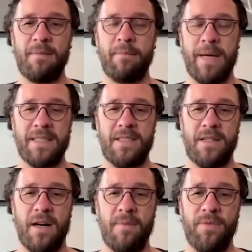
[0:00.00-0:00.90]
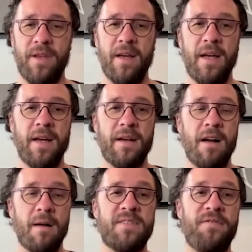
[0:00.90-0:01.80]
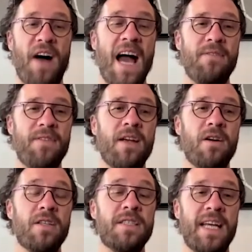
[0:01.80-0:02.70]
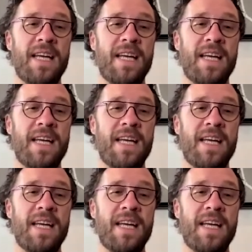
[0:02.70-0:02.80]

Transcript: And Mastodon comes five years